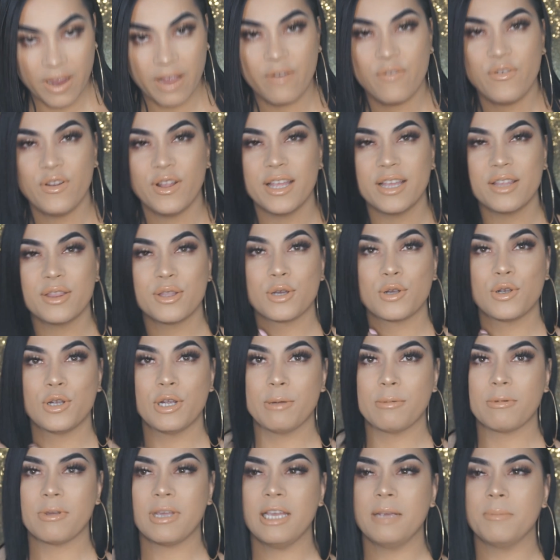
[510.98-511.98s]
I felt like the
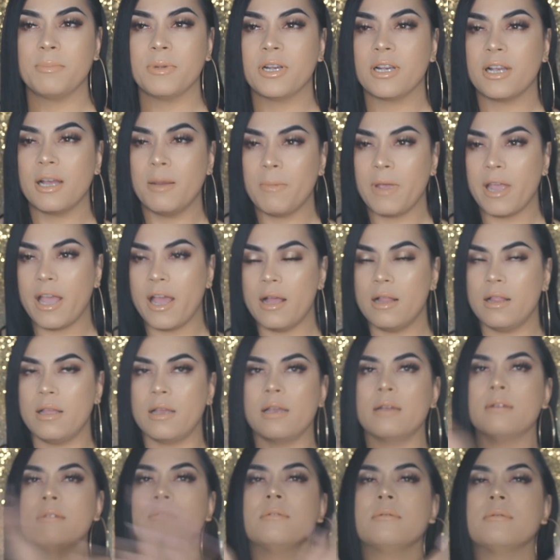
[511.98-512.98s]
Crypt Keeper coming out
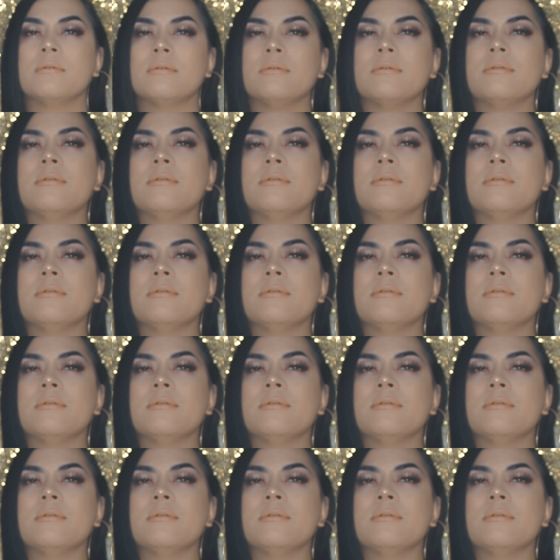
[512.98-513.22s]
like